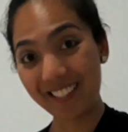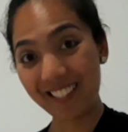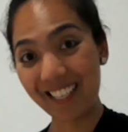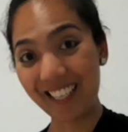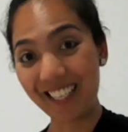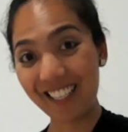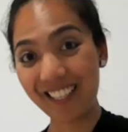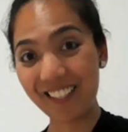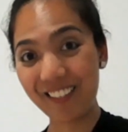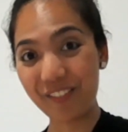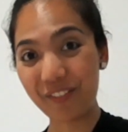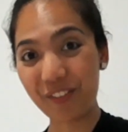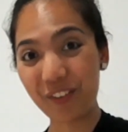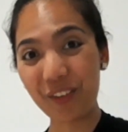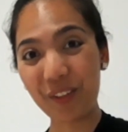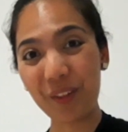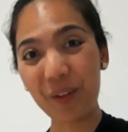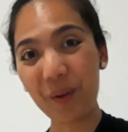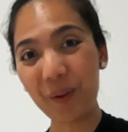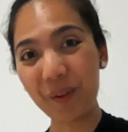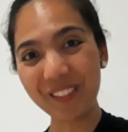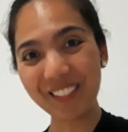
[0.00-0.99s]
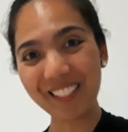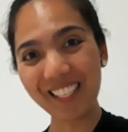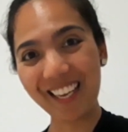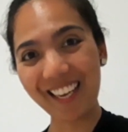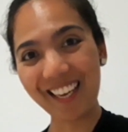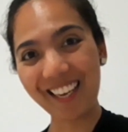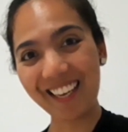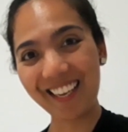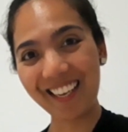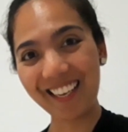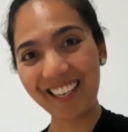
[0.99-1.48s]
it for the whole
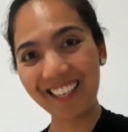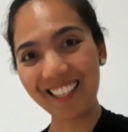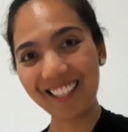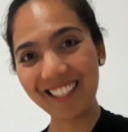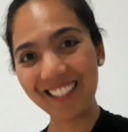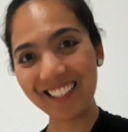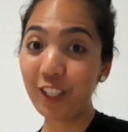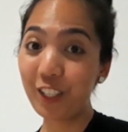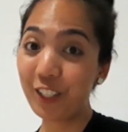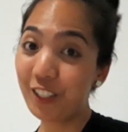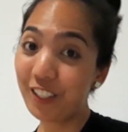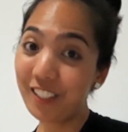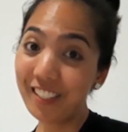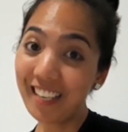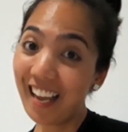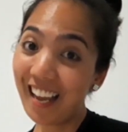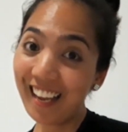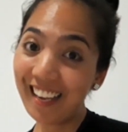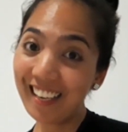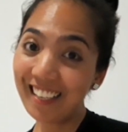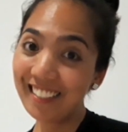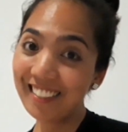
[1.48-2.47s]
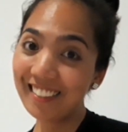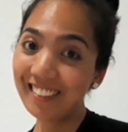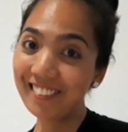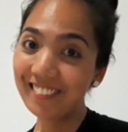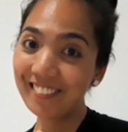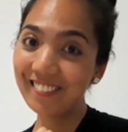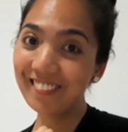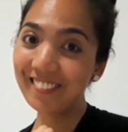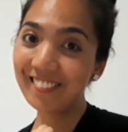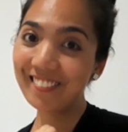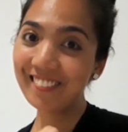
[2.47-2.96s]
day. Good night.
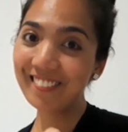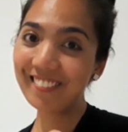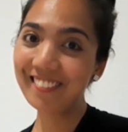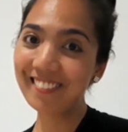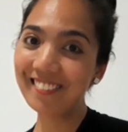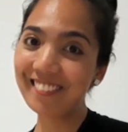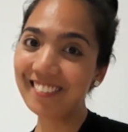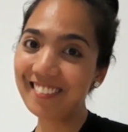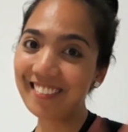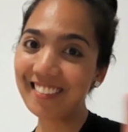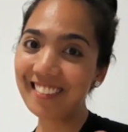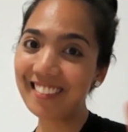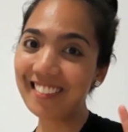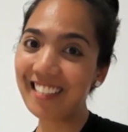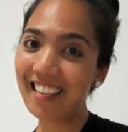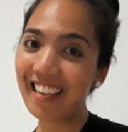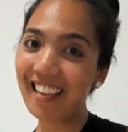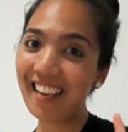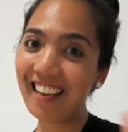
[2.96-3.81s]
See